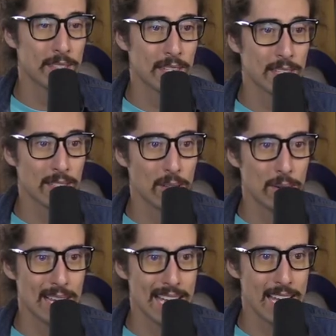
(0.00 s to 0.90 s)
thing doesn't
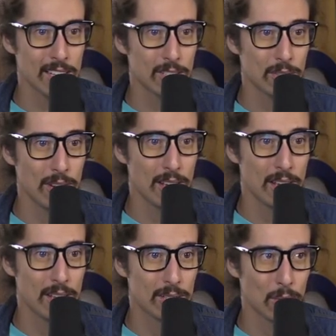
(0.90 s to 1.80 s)
go to
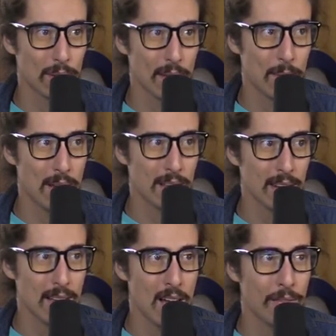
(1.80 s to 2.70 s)
extras or they walk
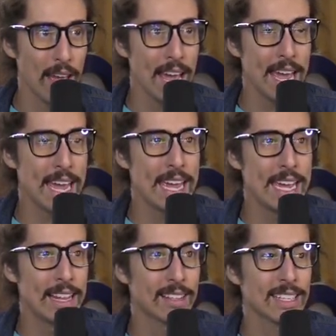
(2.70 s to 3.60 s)
it off.
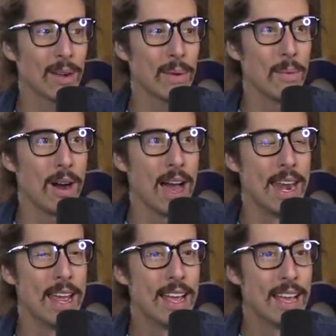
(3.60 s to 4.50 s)
Hey, looks like we
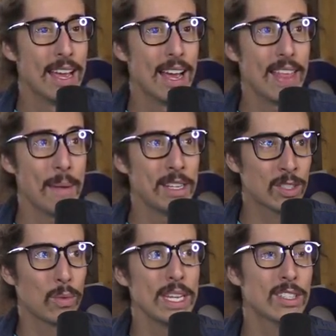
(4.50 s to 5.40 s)
won. And that
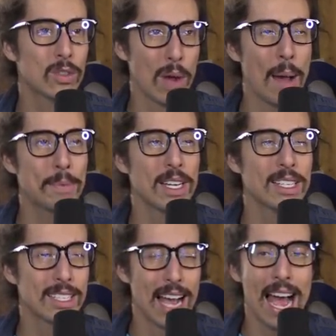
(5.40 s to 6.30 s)
means we swept
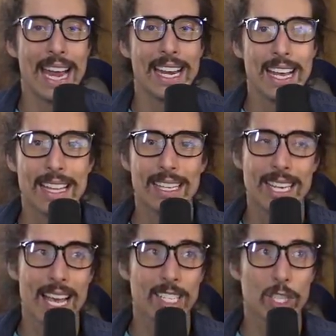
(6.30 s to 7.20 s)
aside the
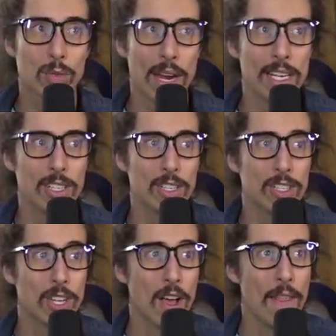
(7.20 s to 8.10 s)
Texas
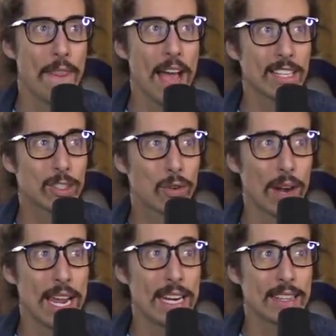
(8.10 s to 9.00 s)
Rangers. That's
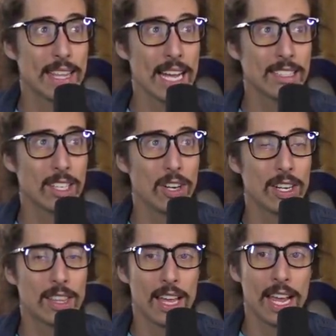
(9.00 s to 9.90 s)
great. That's a
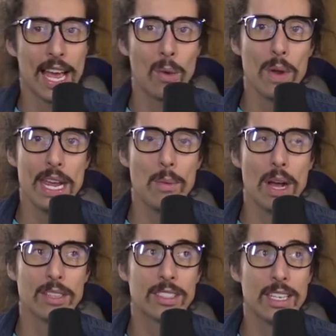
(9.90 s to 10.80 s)
good thing. And we
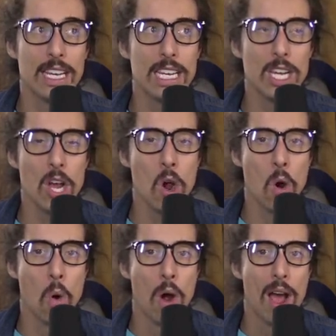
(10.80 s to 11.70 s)
will see
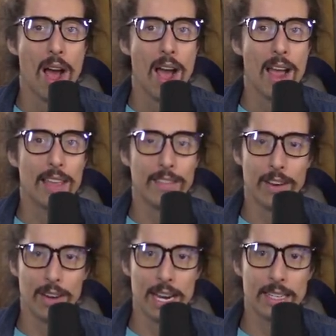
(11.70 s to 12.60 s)
you in the
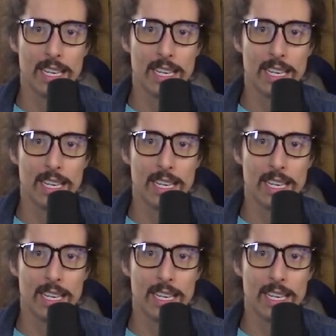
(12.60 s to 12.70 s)
very next